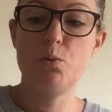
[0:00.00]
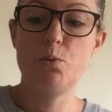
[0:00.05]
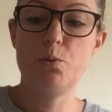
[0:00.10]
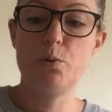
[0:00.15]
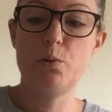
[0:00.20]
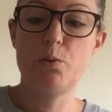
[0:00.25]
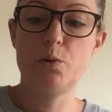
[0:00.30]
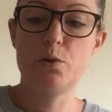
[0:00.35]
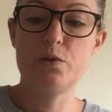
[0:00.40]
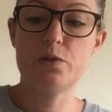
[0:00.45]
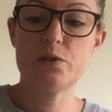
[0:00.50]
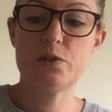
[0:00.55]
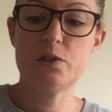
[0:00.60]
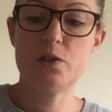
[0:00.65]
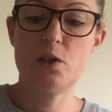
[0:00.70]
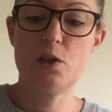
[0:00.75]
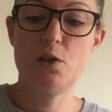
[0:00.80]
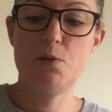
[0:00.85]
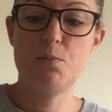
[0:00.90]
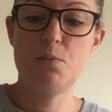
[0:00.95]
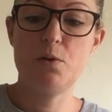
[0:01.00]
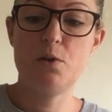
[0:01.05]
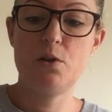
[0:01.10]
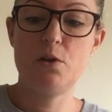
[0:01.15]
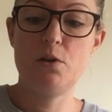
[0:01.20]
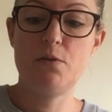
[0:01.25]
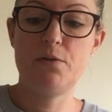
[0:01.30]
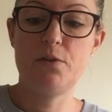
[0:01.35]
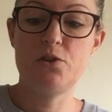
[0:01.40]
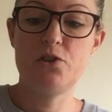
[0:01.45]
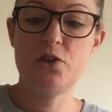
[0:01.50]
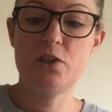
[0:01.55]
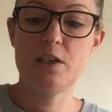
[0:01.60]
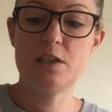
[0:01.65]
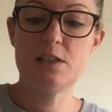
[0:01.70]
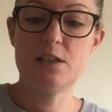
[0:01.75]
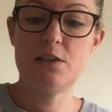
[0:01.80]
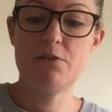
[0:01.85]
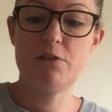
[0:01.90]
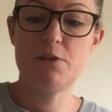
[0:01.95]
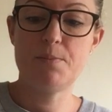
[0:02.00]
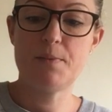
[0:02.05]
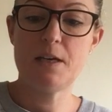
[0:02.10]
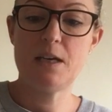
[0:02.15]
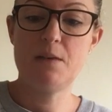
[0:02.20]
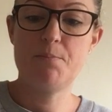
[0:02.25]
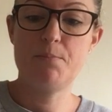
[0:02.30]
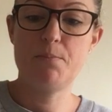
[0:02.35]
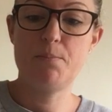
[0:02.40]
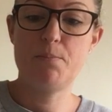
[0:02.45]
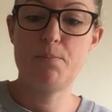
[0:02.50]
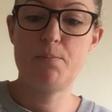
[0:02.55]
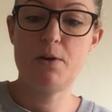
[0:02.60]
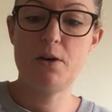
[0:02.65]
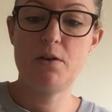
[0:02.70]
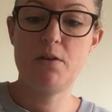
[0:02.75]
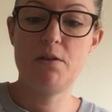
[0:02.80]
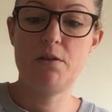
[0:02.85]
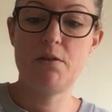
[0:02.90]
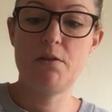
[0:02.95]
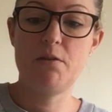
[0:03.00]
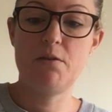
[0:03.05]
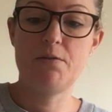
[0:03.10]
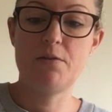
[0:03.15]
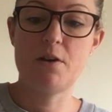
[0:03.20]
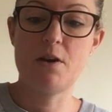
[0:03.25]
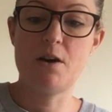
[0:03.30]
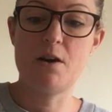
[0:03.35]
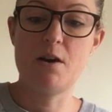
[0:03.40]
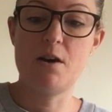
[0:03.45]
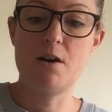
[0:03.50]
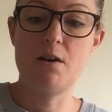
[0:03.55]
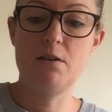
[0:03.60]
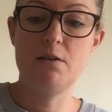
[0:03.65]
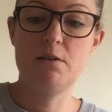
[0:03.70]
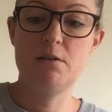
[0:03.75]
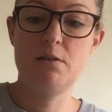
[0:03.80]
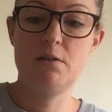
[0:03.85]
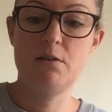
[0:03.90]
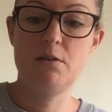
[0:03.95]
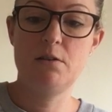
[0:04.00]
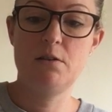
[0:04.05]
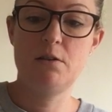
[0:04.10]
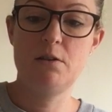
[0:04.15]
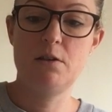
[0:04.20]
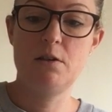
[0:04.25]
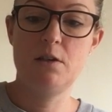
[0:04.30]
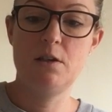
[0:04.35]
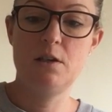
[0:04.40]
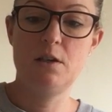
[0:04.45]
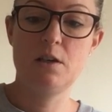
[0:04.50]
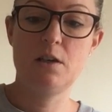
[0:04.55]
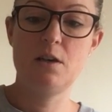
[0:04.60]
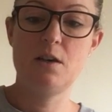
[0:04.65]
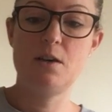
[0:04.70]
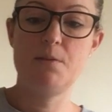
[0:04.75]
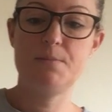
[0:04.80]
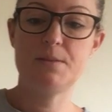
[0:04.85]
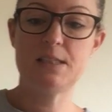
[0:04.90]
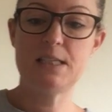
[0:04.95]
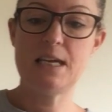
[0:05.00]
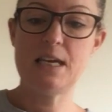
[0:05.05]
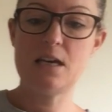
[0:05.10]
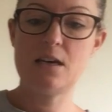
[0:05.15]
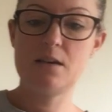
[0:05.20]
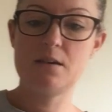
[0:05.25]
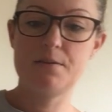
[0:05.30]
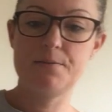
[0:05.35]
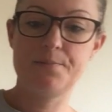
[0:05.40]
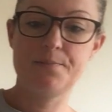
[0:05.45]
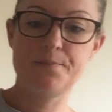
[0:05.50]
we want some of the sugar syrup in both of our cups here.